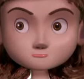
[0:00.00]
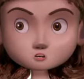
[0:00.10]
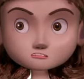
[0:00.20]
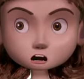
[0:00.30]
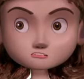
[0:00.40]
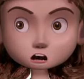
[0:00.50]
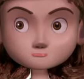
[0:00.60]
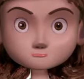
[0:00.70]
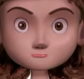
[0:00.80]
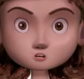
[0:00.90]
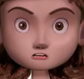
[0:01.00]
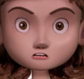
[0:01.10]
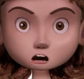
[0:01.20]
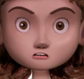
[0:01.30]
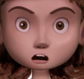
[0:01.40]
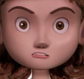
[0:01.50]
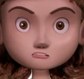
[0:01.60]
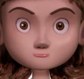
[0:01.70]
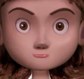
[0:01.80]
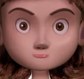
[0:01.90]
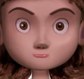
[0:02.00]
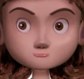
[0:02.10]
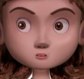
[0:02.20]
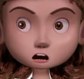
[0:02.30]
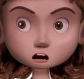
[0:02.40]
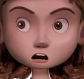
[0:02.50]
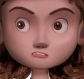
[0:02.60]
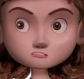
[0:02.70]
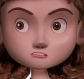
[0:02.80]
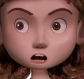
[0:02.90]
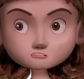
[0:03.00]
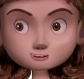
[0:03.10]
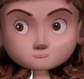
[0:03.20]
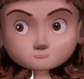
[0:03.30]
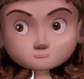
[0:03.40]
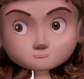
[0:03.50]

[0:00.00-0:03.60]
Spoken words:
merchandise, online website, or while advertising.